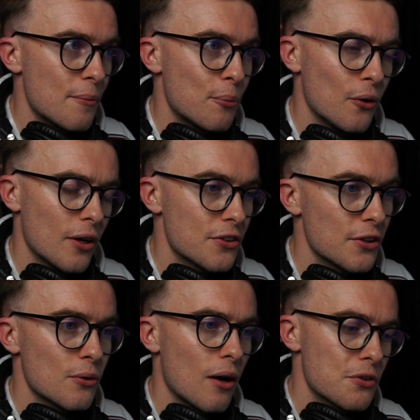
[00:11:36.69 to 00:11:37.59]
But I
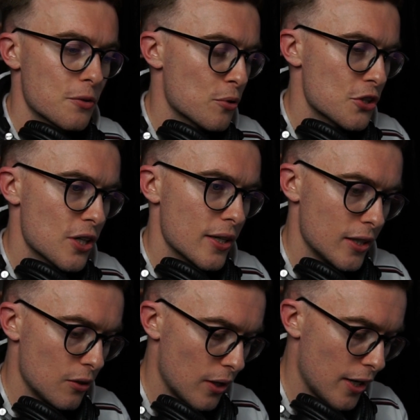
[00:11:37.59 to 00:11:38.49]
do always appreciate, you
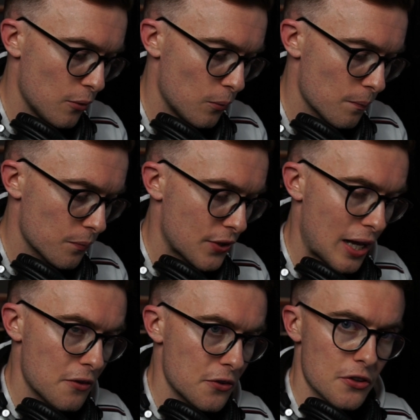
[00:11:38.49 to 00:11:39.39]
know, how
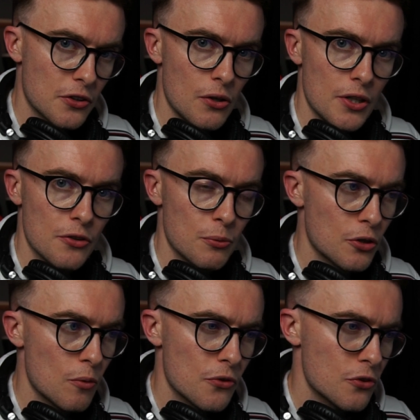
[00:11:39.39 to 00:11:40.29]
talented this guy is when it
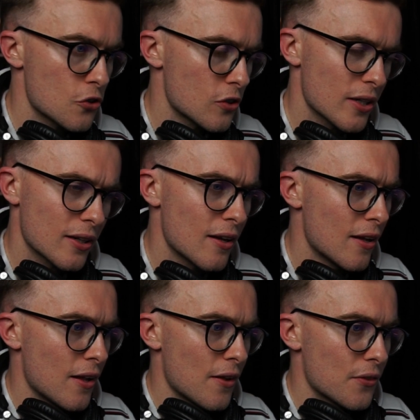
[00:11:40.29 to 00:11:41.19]
comes to just like
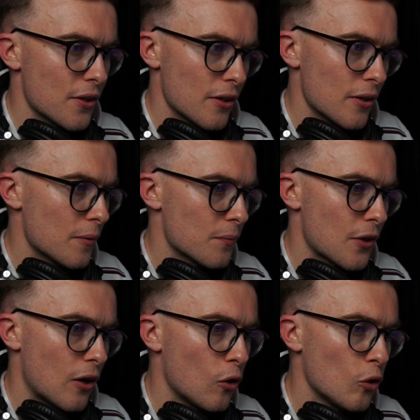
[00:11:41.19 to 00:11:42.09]
the
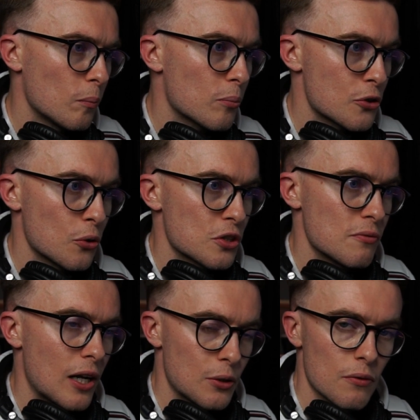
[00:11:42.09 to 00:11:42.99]
whole production
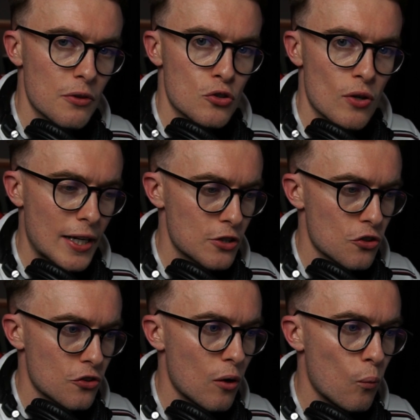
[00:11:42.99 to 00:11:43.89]
value of the track is
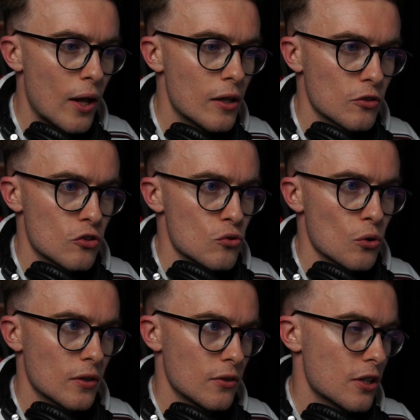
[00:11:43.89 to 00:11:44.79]
just so well
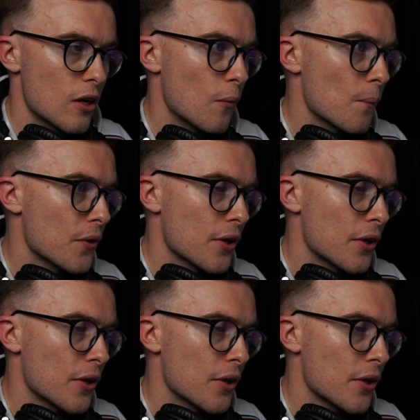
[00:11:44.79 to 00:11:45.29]
constructed, you know,